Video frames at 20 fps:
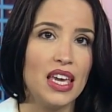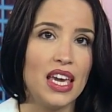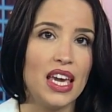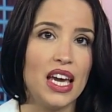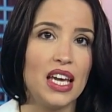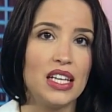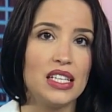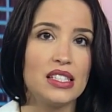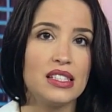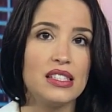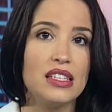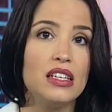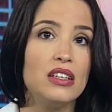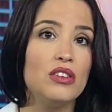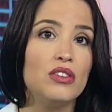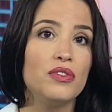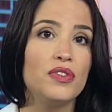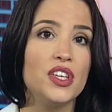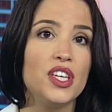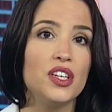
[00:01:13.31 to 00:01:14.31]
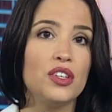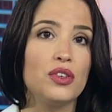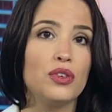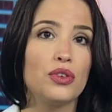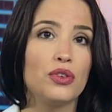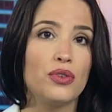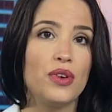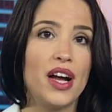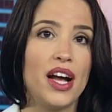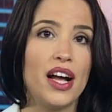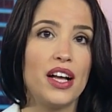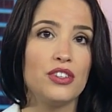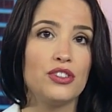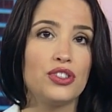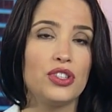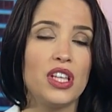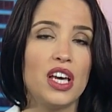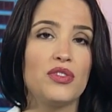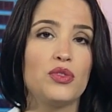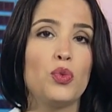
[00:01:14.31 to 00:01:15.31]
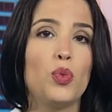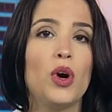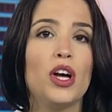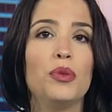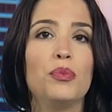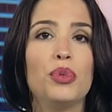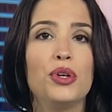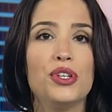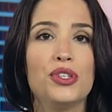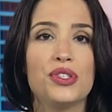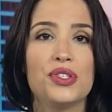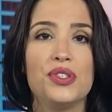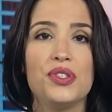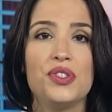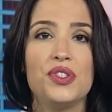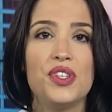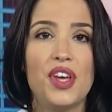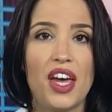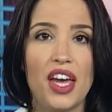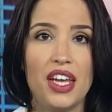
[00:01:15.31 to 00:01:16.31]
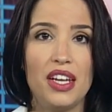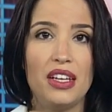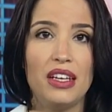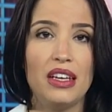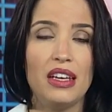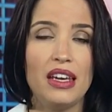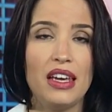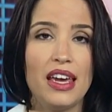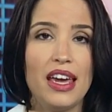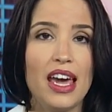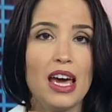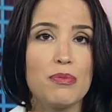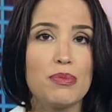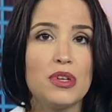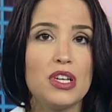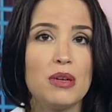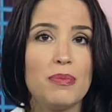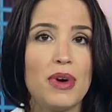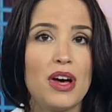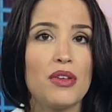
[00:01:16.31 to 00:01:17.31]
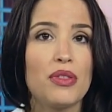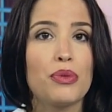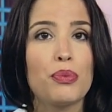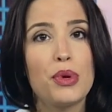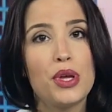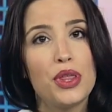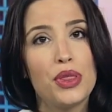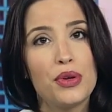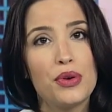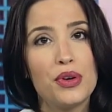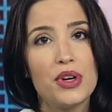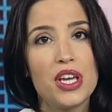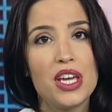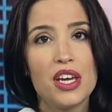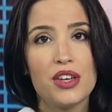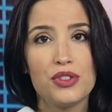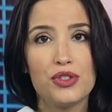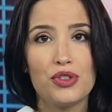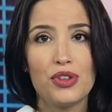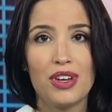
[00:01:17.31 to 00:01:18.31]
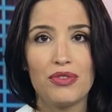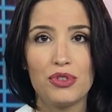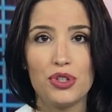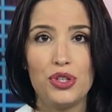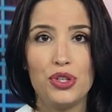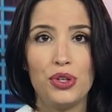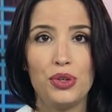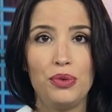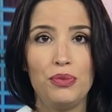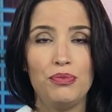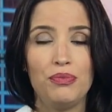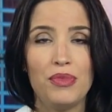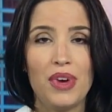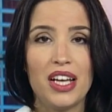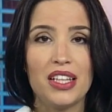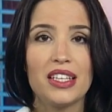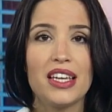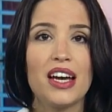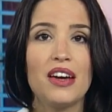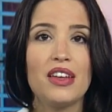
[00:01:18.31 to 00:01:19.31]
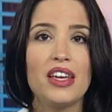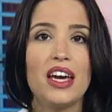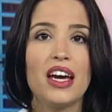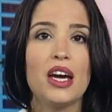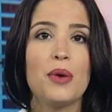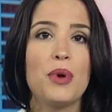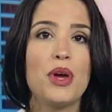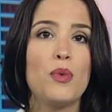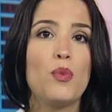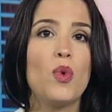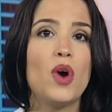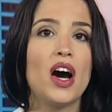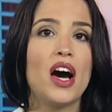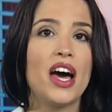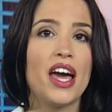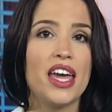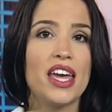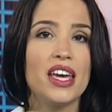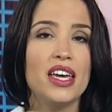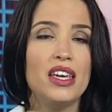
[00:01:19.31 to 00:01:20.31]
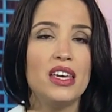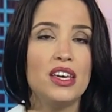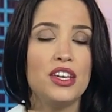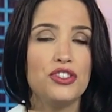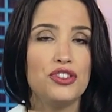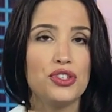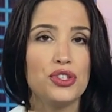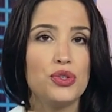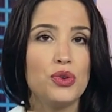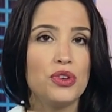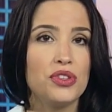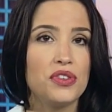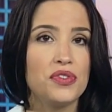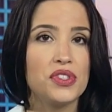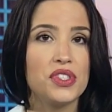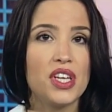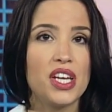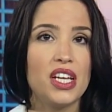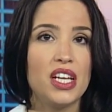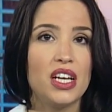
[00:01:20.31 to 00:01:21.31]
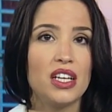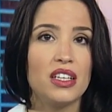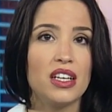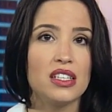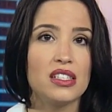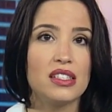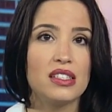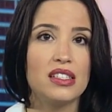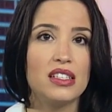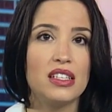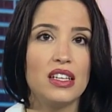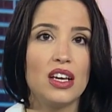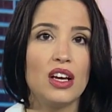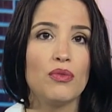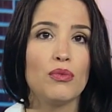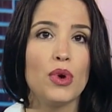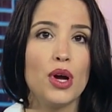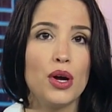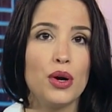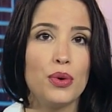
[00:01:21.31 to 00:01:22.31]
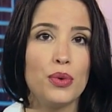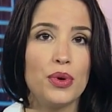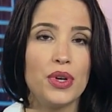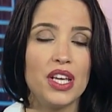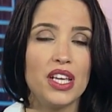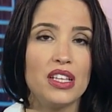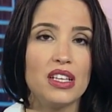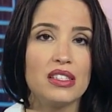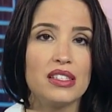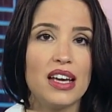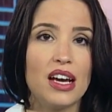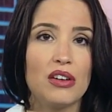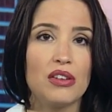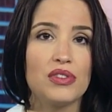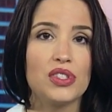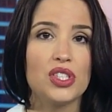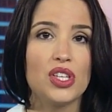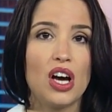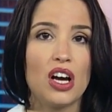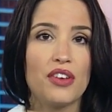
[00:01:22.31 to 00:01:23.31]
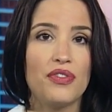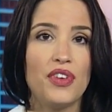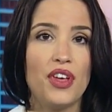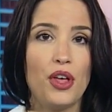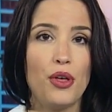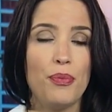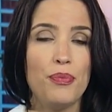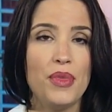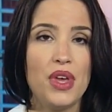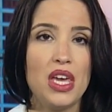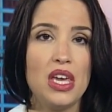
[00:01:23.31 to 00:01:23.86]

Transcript: and a single vehicle crash left one person dead. Happened at about 3.30 yesterday afternoon on County Highway Y, just north of St. Augustine Road in the town of Saukville.